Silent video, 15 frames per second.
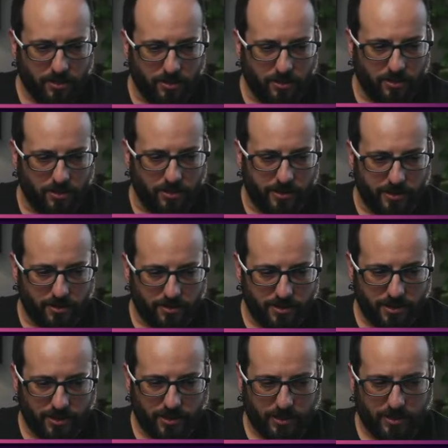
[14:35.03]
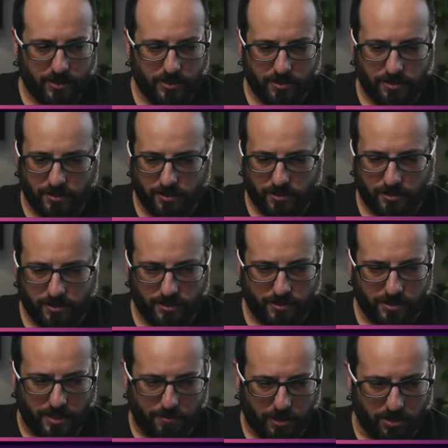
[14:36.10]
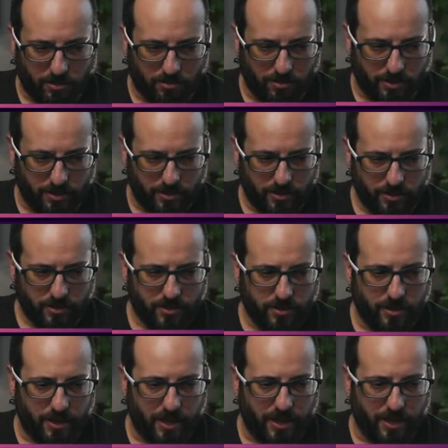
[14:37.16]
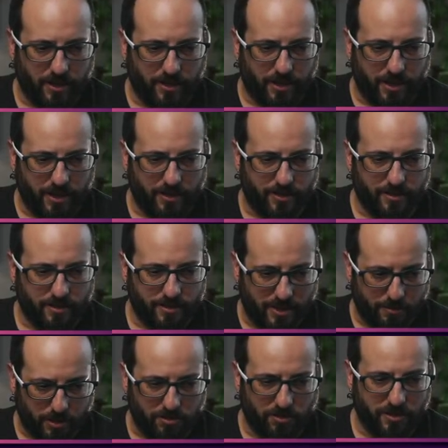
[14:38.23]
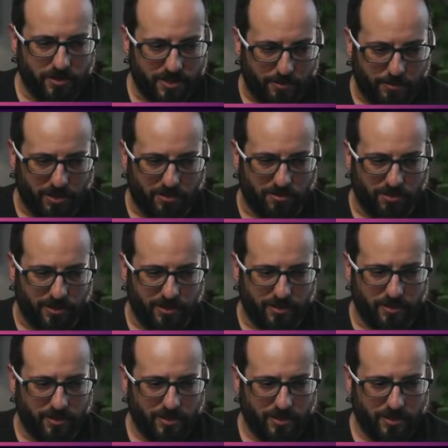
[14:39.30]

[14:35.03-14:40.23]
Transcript: Little t semicolon and then semicolon semicolon